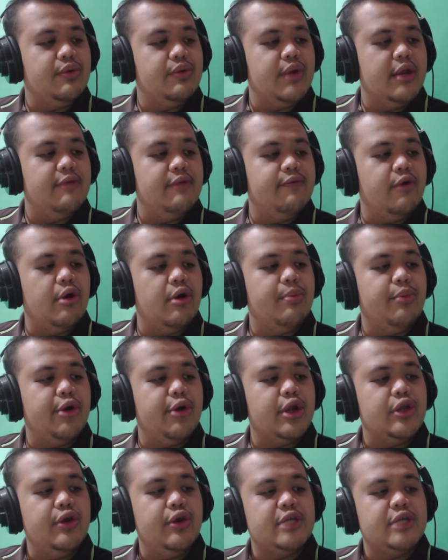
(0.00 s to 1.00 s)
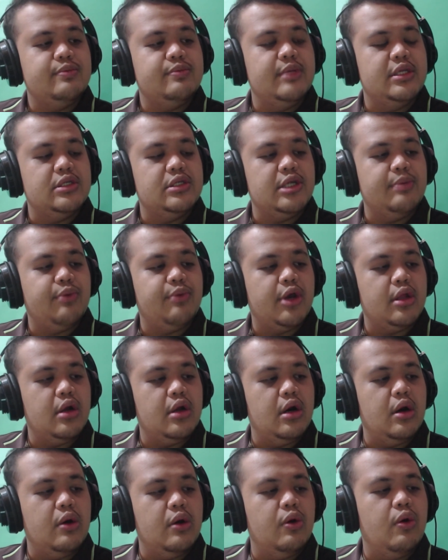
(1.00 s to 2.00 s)
4-port USB
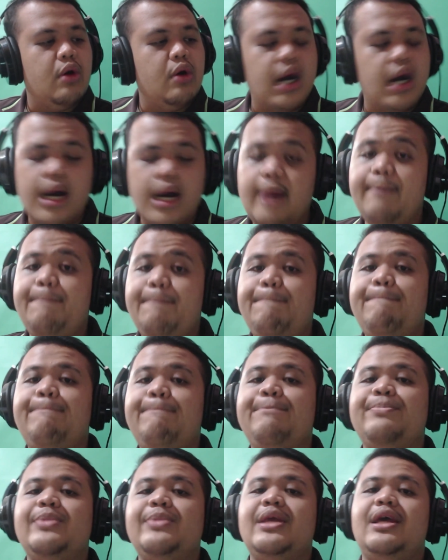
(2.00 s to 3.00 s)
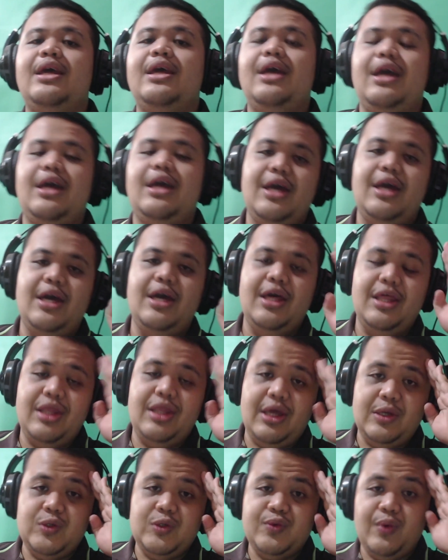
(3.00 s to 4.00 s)
3.0 hub. And
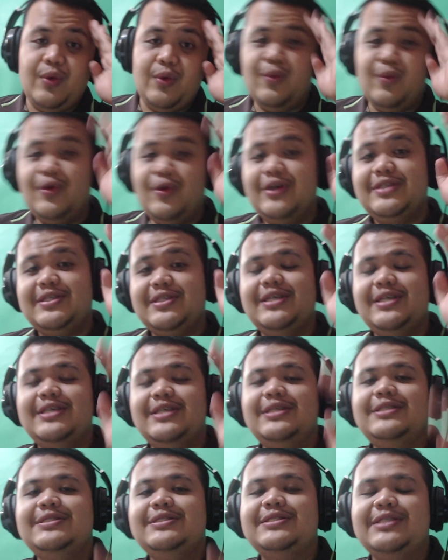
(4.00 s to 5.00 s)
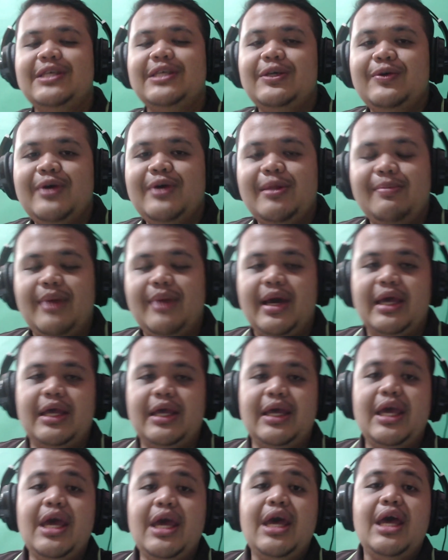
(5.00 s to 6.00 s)
thanks for watching. See you in my
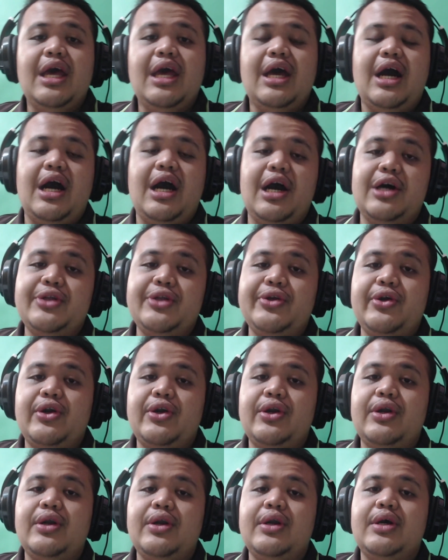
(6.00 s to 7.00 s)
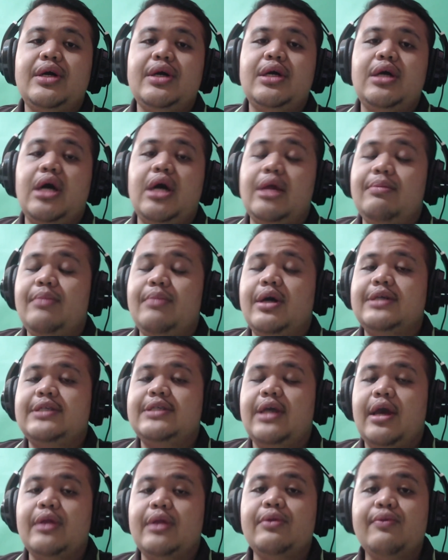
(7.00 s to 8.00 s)
other unboxing
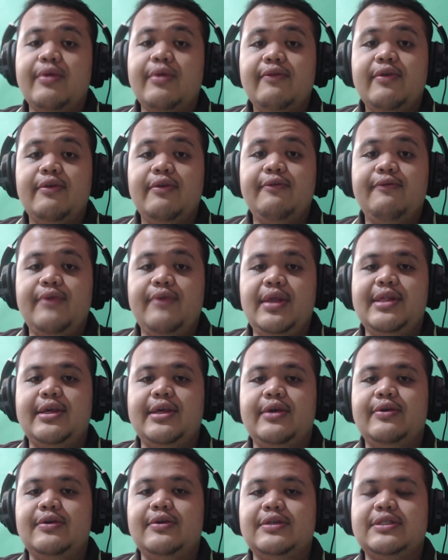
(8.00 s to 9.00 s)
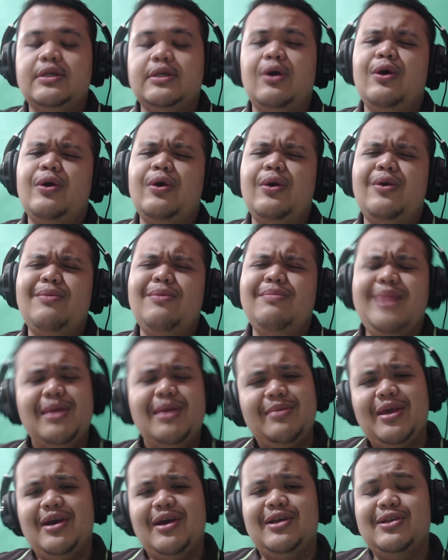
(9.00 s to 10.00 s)
and review videos or maybe
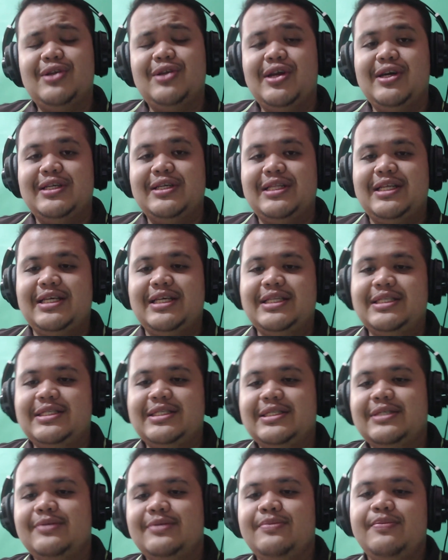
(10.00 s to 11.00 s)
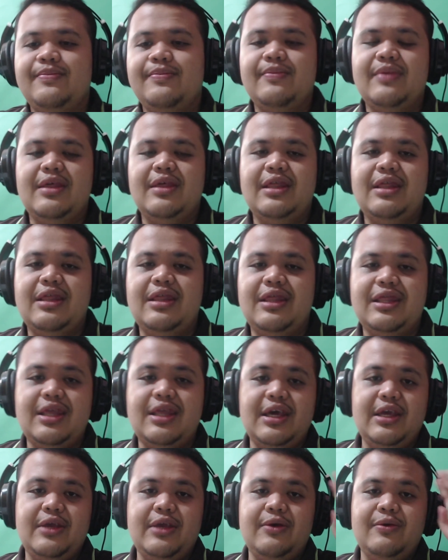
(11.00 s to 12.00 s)
other contents.
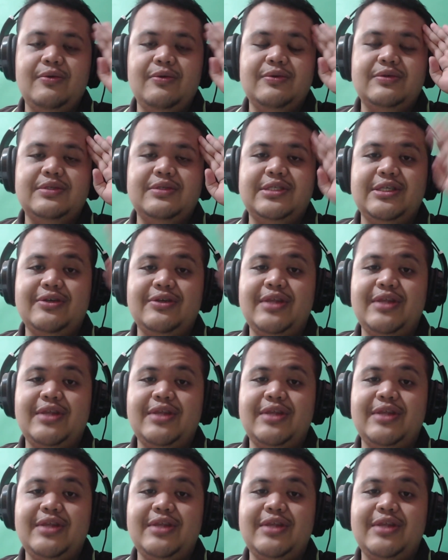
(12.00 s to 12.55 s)
Thank you. See you next